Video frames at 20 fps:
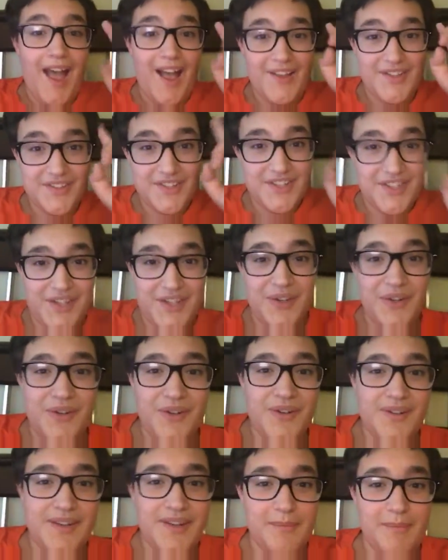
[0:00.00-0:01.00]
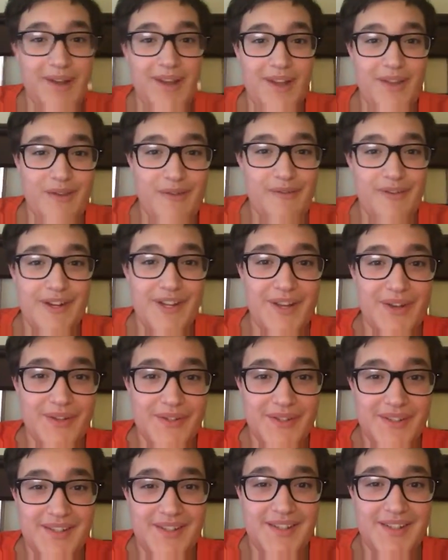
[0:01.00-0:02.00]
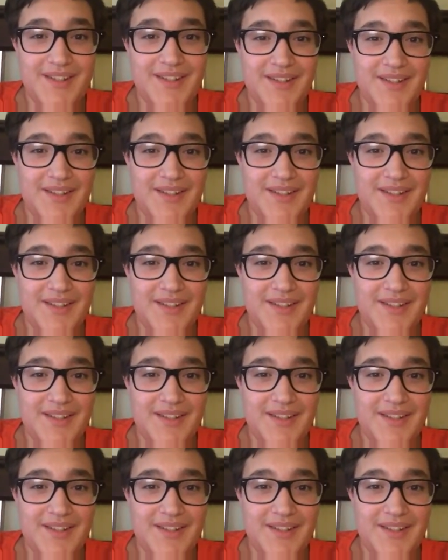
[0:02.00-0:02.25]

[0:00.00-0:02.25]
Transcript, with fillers: I'll see you in my other videos.